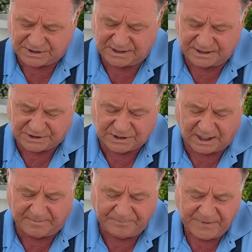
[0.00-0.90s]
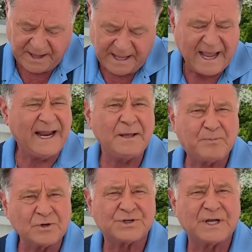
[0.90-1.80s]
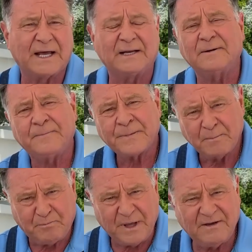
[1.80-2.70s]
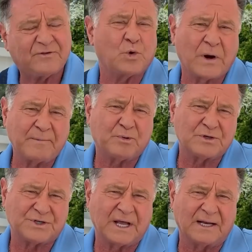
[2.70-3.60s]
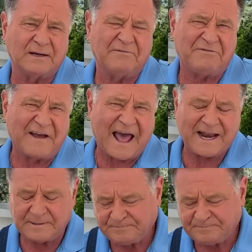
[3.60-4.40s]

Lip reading: 80% beef, 20% fat.